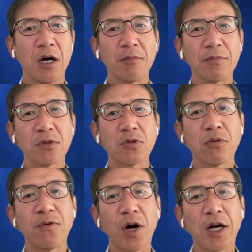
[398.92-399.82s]
So
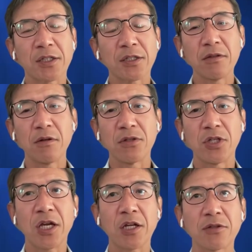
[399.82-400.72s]
for us,
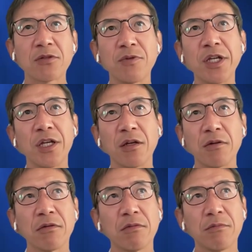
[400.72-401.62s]
genetic
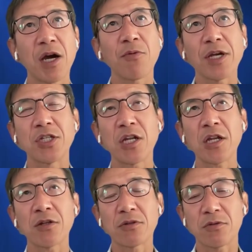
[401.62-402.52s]
screening, by the way,
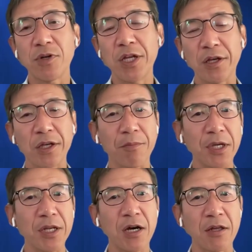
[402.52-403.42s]
genetic screening can
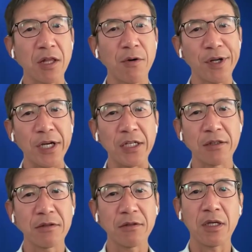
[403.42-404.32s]
be done
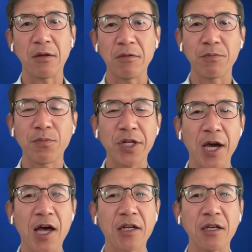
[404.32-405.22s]
nowadays in pretty
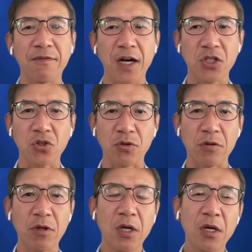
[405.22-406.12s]
handy
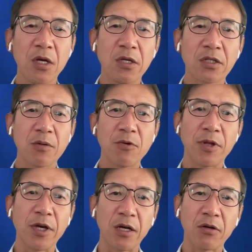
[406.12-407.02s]
fashion. Some
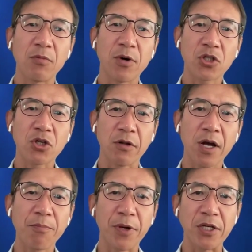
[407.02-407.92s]
of the commercial
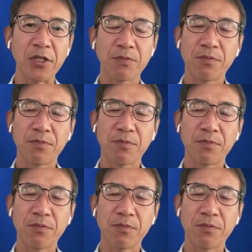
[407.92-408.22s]
companies